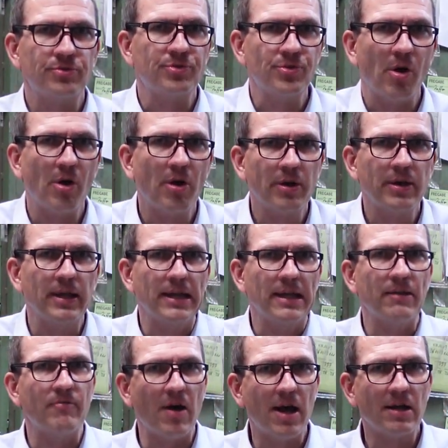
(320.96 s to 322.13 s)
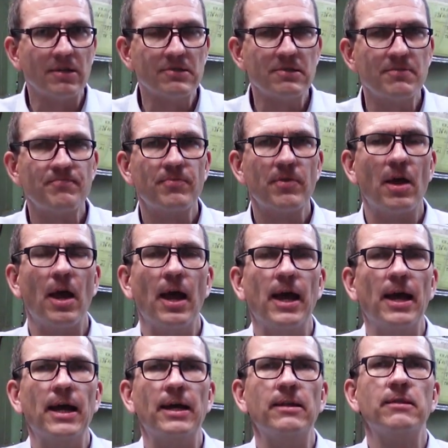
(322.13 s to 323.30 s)
drawn in advance
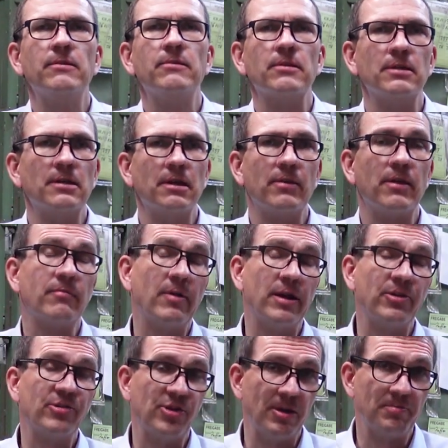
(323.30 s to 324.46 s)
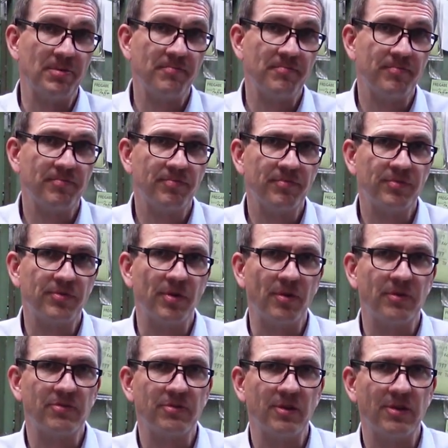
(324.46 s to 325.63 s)
and then very cheap. So
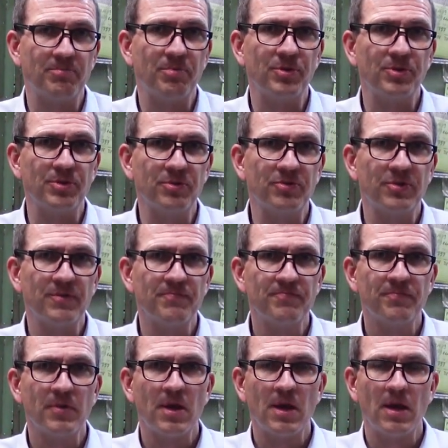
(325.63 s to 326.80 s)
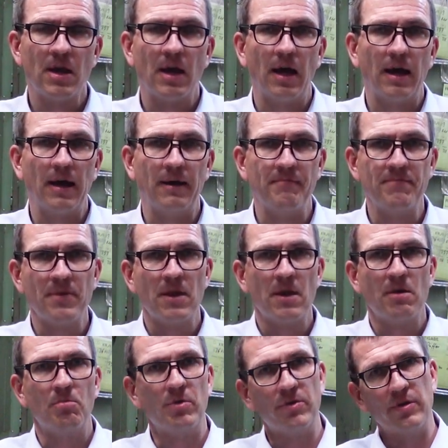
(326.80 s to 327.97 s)
it's produced
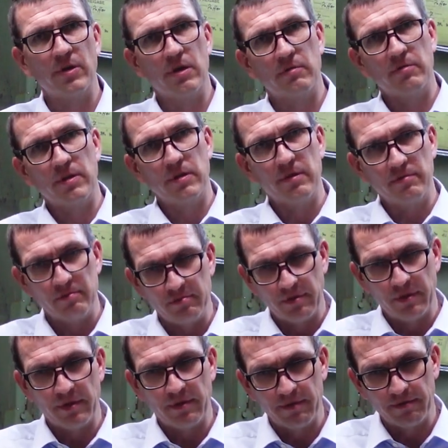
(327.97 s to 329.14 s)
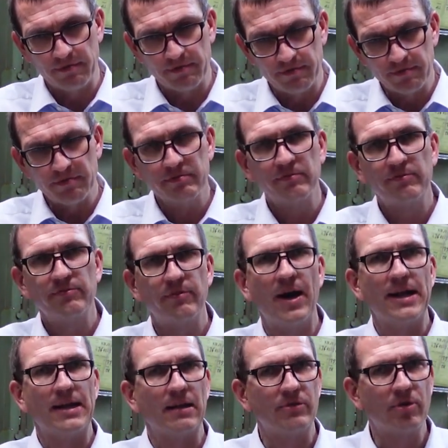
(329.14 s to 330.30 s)
with the
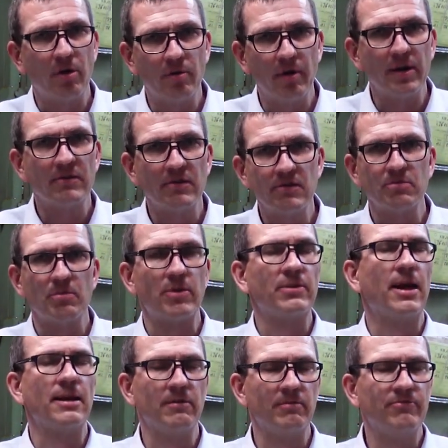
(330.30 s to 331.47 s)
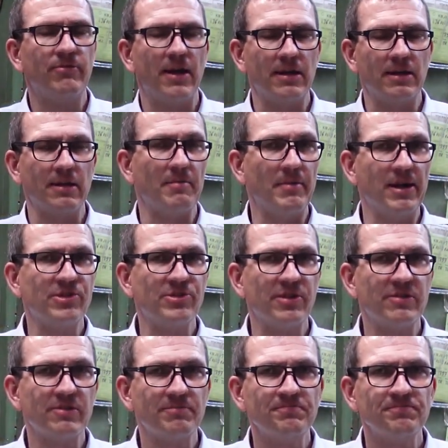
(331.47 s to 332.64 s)
final tolerances, with the final
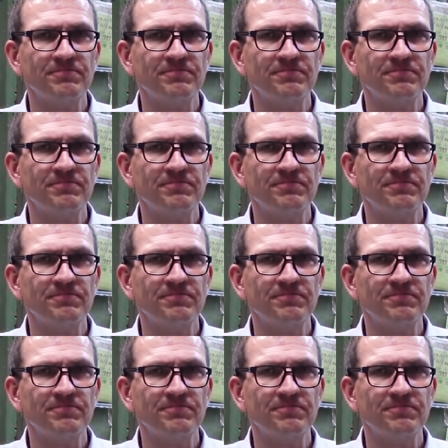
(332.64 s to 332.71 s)
dimensions,